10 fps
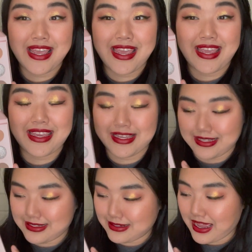
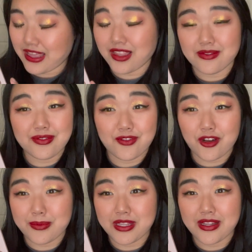And I love the
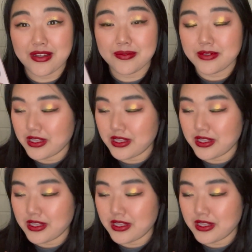formula.